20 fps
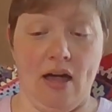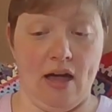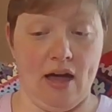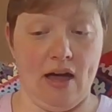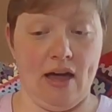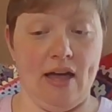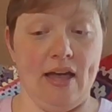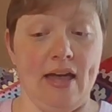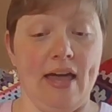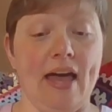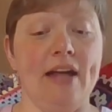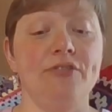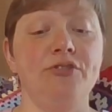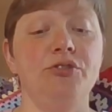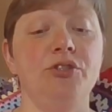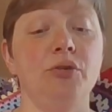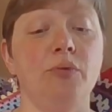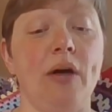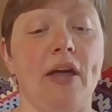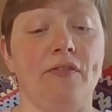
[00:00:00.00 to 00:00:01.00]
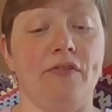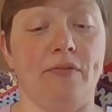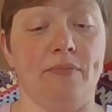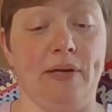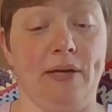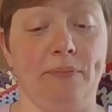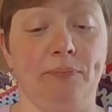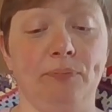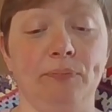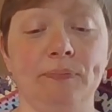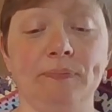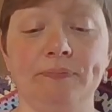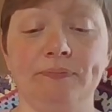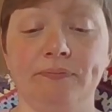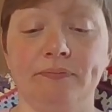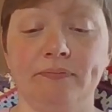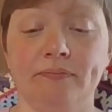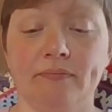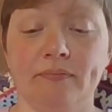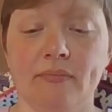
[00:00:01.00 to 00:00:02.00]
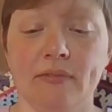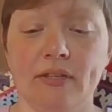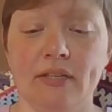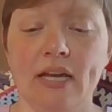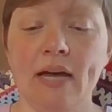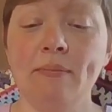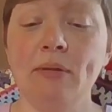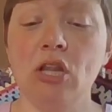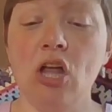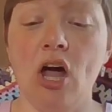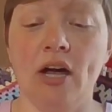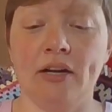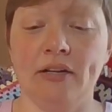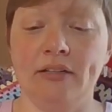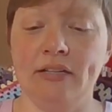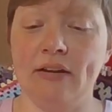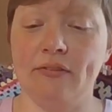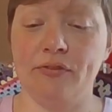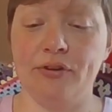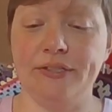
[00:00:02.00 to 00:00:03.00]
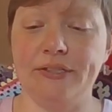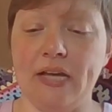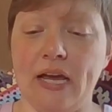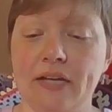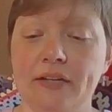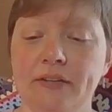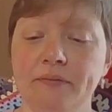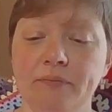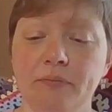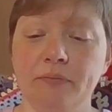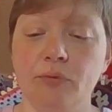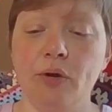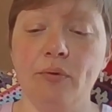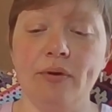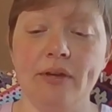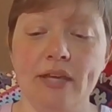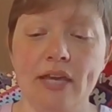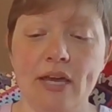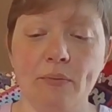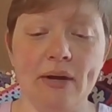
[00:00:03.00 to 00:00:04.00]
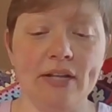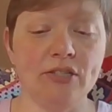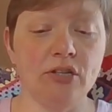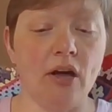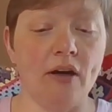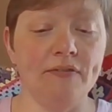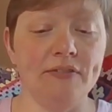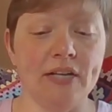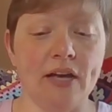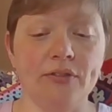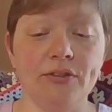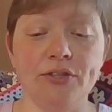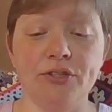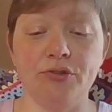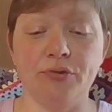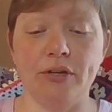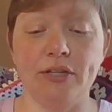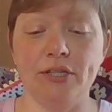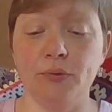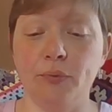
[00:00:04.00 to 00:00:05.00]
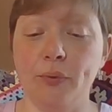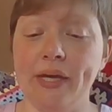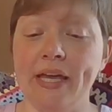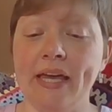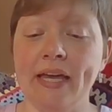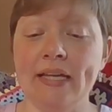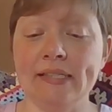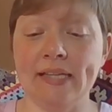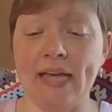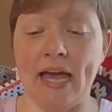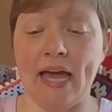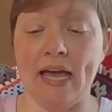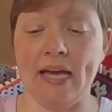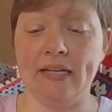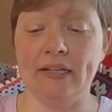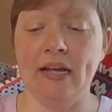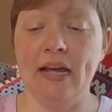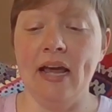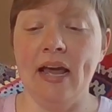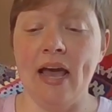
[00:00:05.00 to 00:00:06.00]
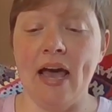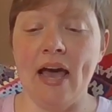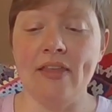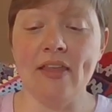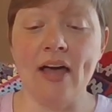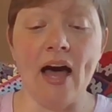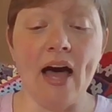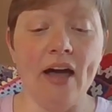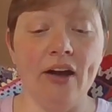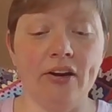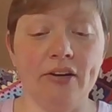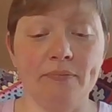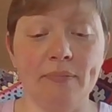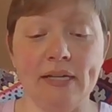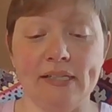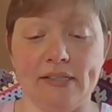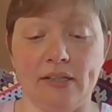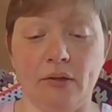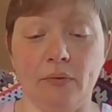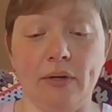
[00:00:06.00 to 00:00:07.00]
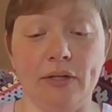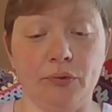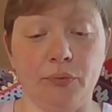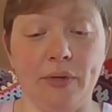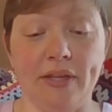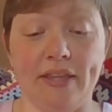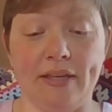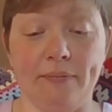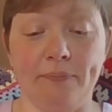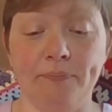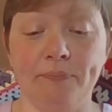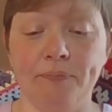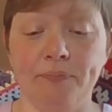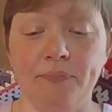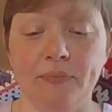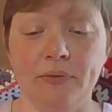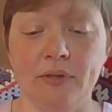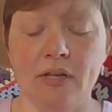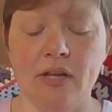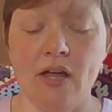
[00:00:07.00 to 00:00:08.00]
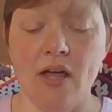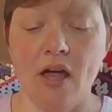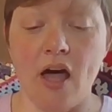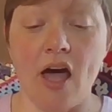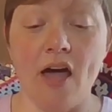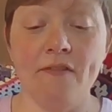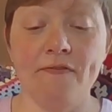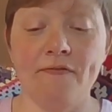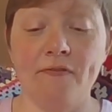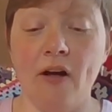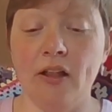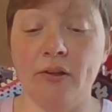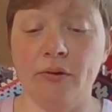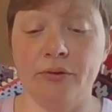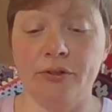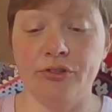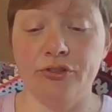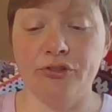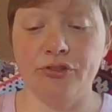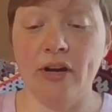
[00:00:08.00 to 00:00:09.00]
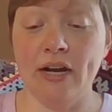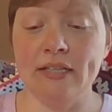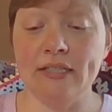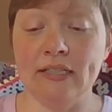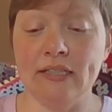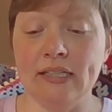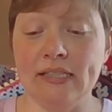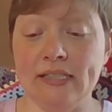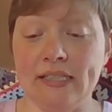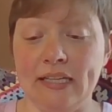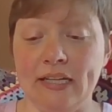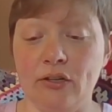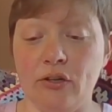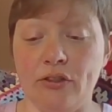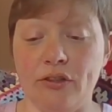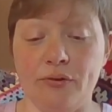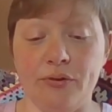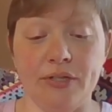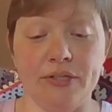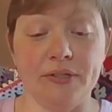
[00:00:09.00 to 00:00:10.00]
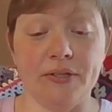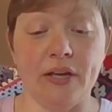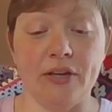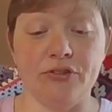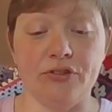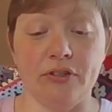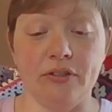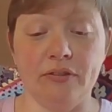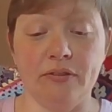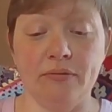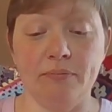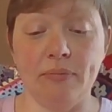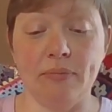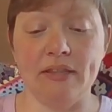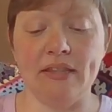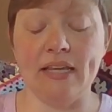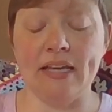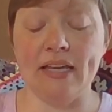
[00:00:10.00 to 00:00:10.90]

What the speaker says: I edged away from him. "Come along," Nevery said. He went off down the street, swinging his cane, and the hired muscle went with him. I followed, trying to listen in on their discussion, but they